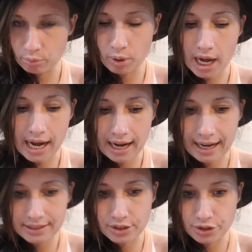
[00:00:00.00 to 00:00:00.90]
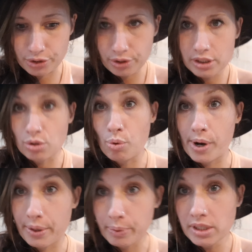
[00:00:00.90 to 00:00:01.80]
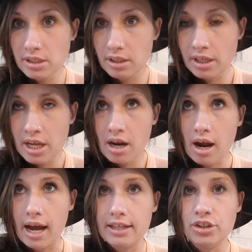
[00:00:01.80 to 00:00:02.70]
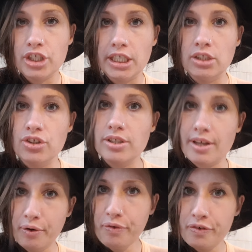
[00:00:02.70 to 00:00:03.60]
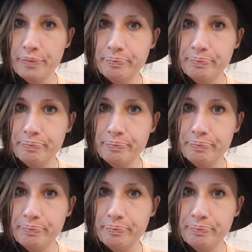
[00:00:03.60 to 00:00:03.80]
What I had to do is go inward and change self.